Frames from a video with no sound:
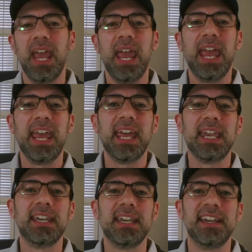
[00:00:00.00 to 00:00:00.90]

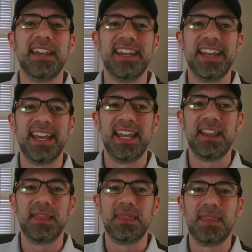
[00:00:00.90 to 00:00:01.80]
And
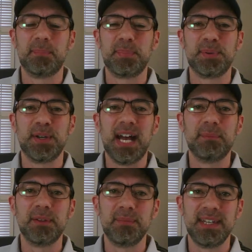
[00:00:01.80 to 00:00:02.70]
the
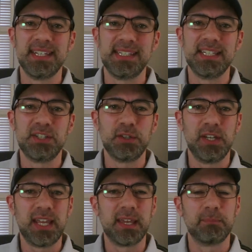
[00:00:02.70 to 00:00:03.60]
problem is
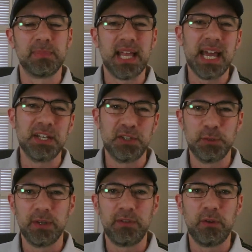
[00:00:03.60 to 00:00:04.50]
it can blind
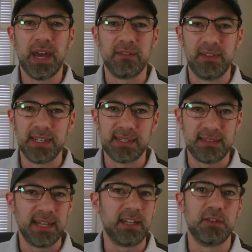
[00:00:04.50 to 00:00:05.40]
you if you have
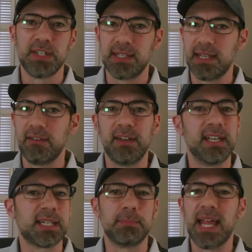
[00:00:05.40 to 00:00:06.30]
this, like, you just love it.
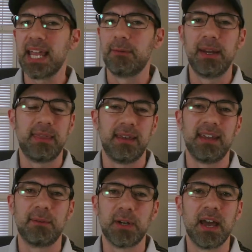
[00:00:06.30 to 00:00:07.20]
It's a black and white
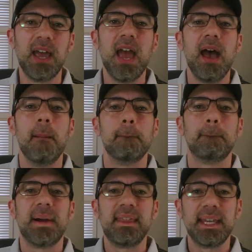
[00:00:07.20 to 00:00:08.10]
thing and whatnot.
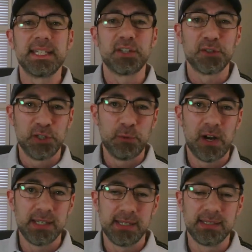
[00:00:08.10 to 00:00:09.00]
My thing is there are
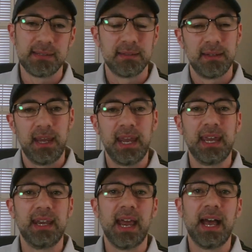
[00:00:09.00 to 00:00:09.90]
nuances.
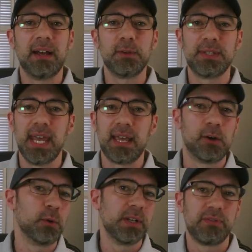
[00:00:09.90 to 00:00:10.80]
And I'll take a
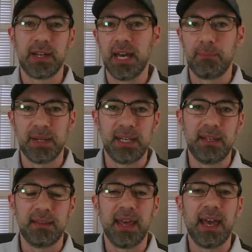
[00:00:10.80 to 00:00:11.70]
whole different
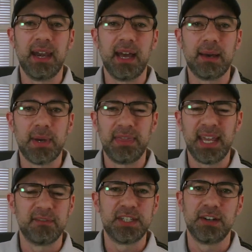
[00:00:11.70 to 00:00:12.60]
company that I think
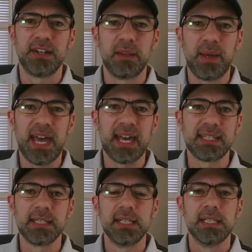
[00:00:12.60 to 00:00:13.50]
I've shared in the past.